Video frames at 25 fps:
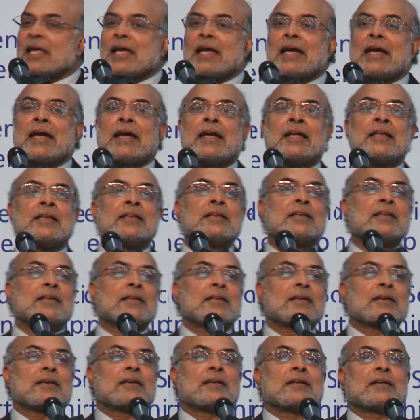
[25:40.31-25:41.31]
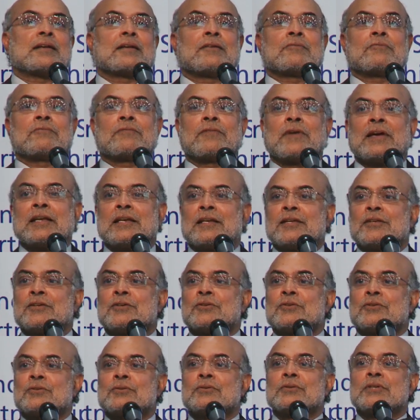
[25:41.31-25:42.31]
And finally,
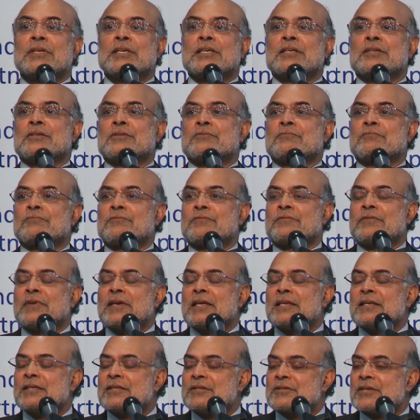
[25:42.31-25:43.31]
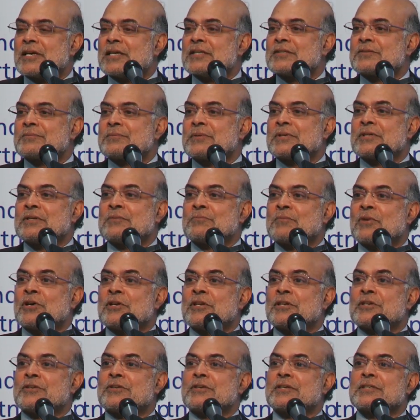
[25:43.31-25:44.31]
you do need fairly transparent
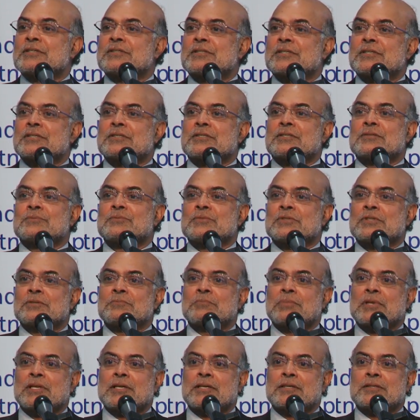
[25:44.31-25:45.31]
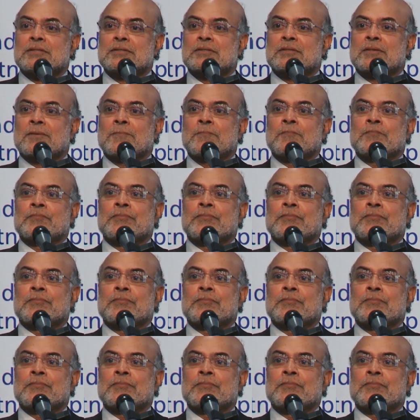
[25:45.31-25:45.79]
monitoring systems in place